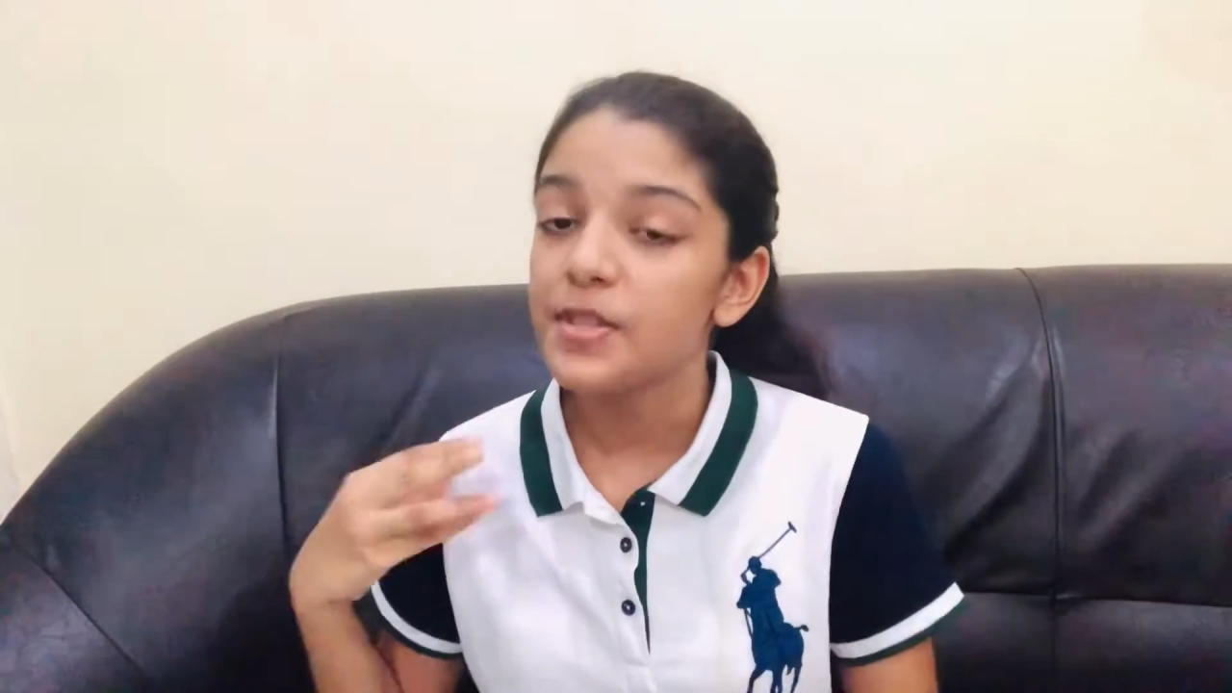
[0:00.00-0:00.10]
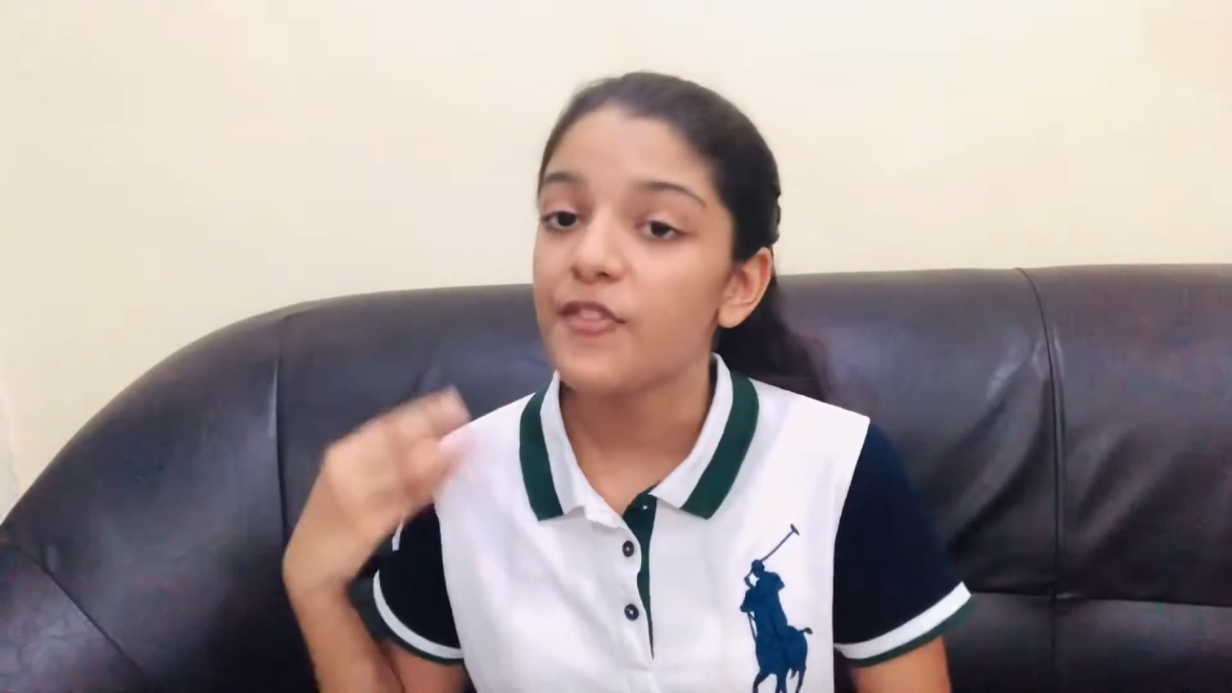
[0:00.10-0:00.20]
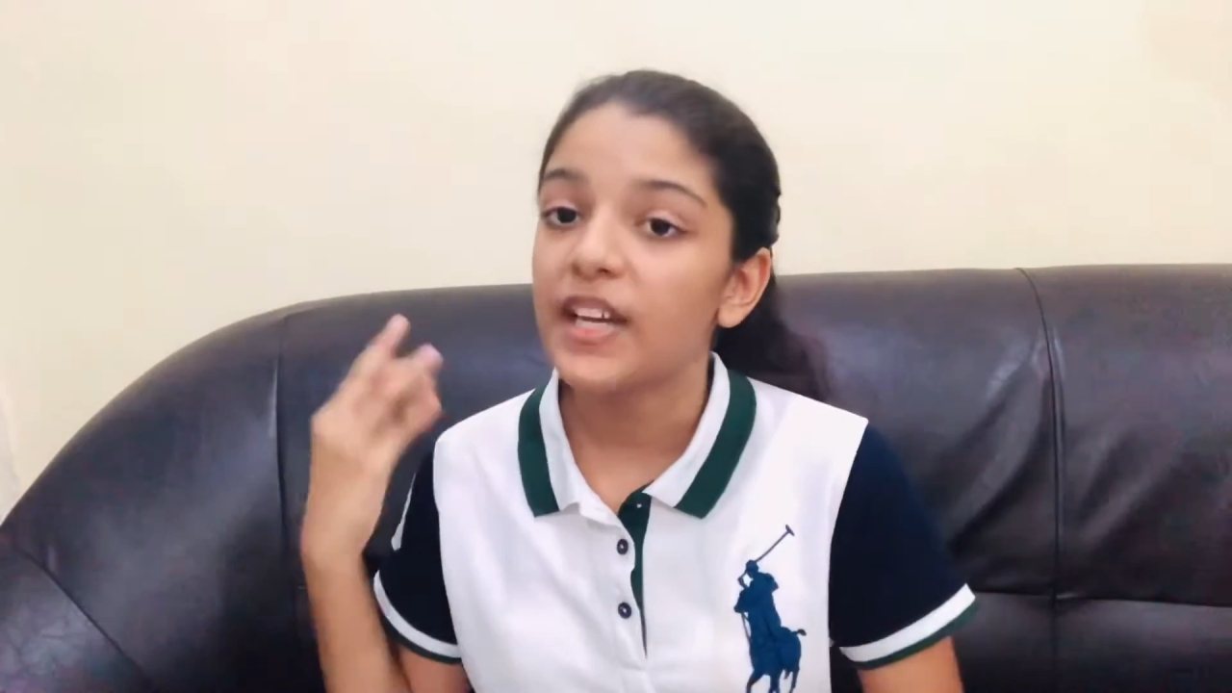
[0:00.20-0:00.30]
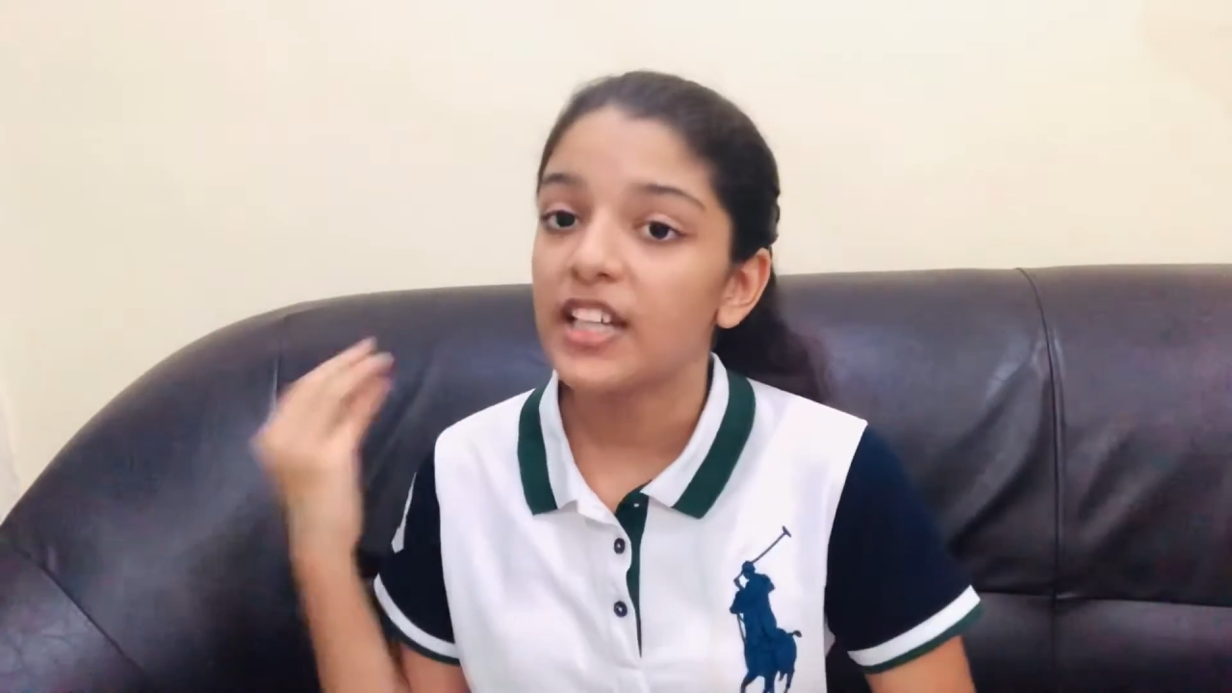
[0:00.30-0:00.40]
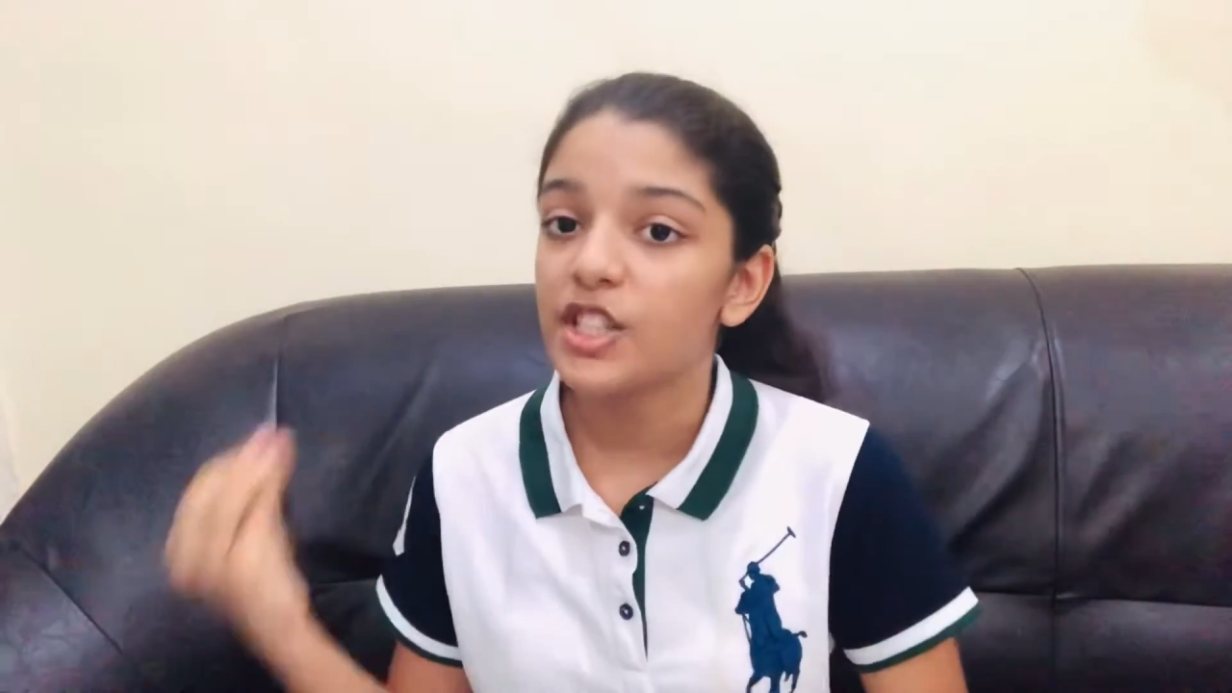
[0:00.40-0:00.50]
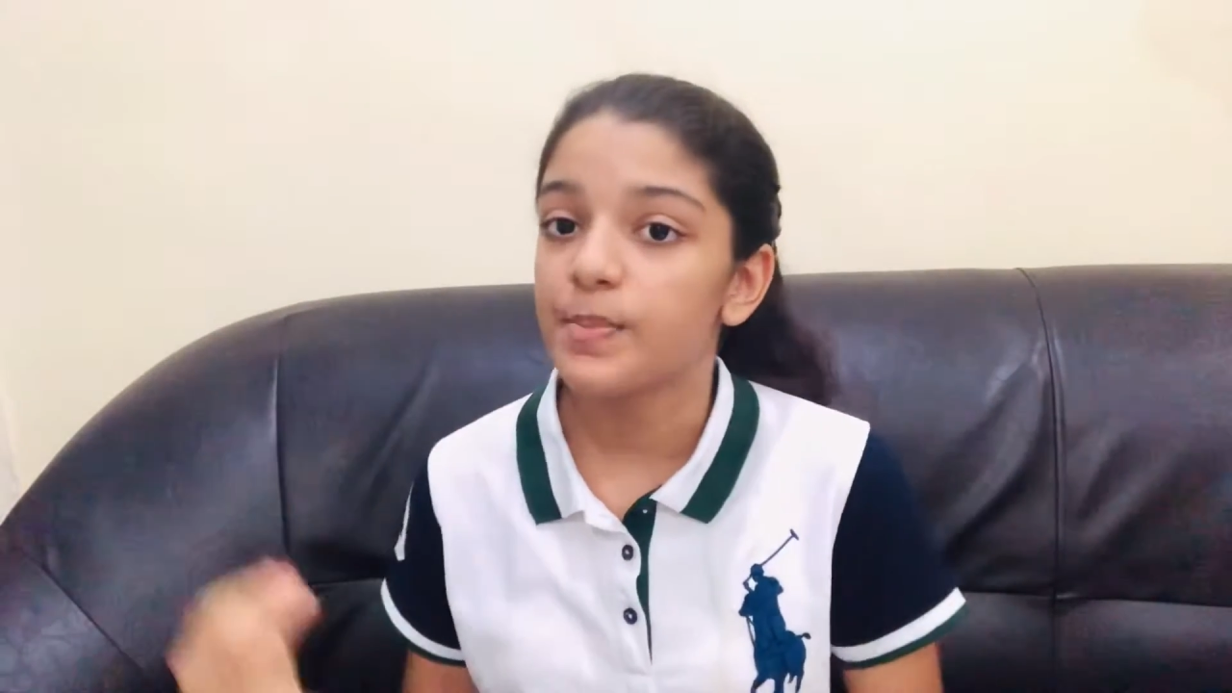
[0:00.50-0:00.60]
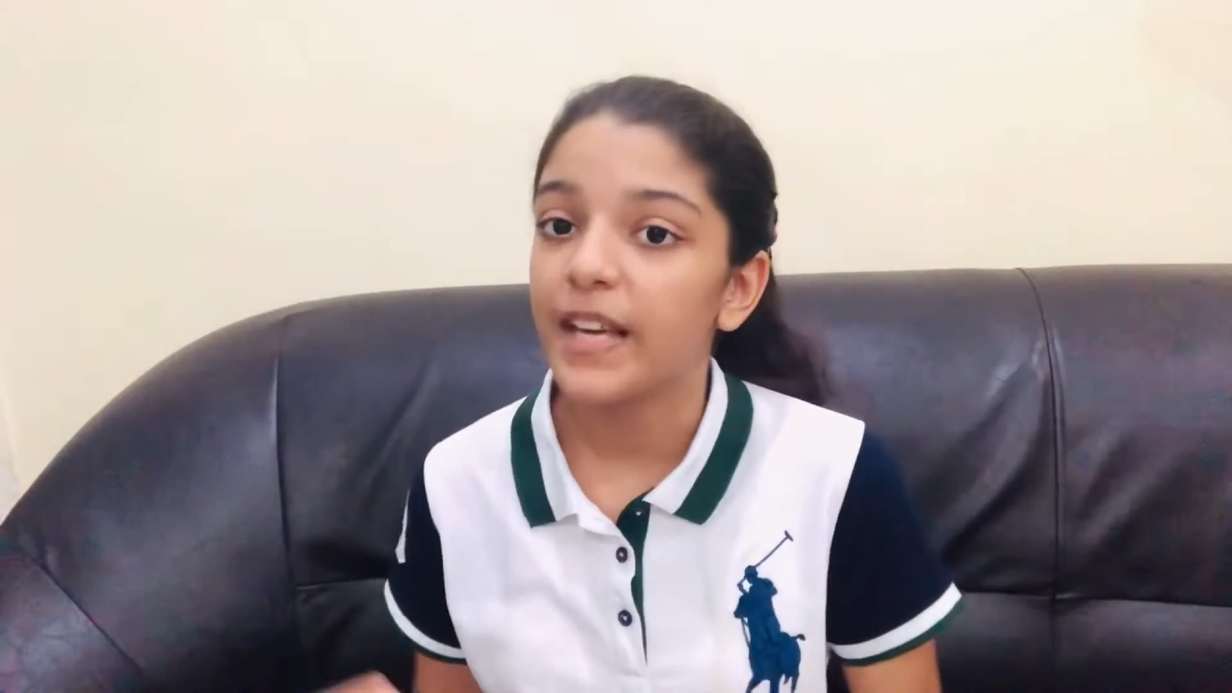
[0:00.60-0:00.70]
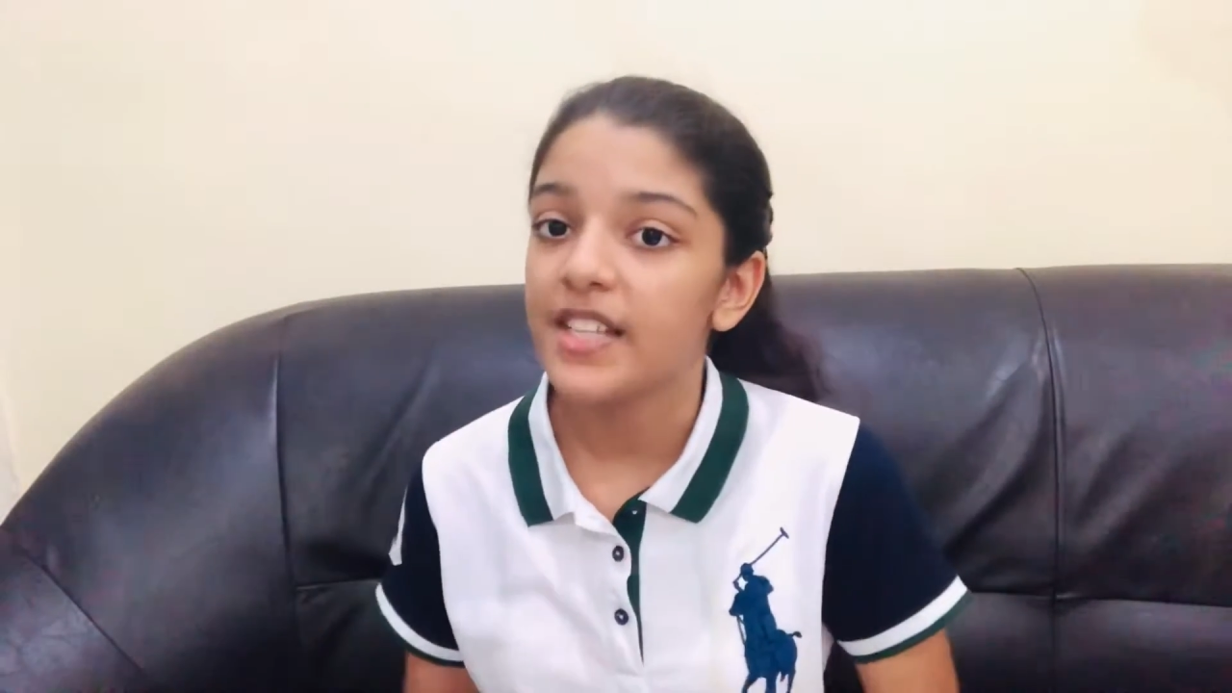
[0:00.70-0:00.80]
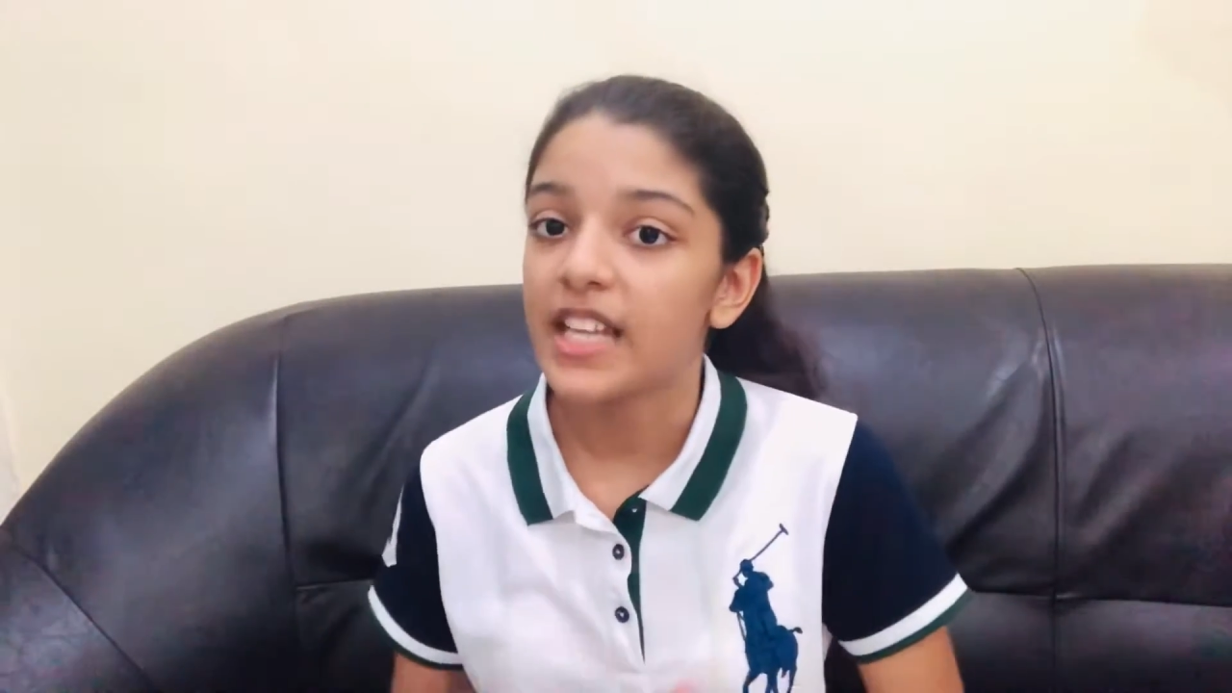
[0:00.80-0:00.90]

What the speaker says: of English speakers